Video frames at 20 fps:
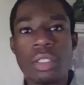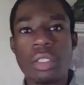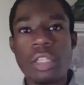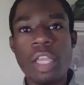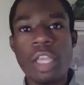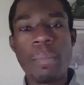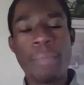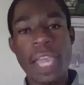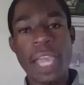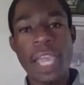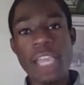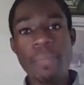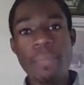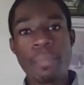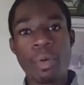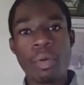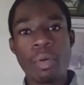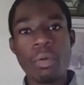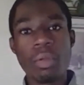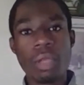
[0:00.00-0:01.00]
the
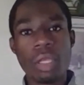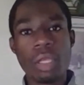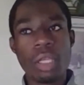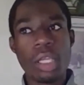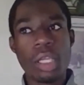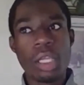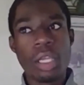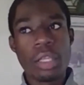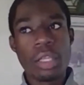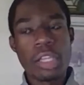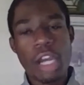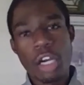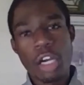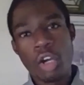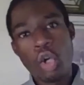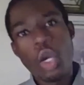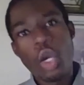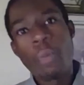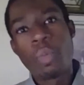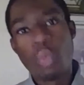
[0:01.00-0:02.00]
people that I
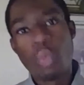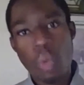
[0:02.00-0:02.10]
grew up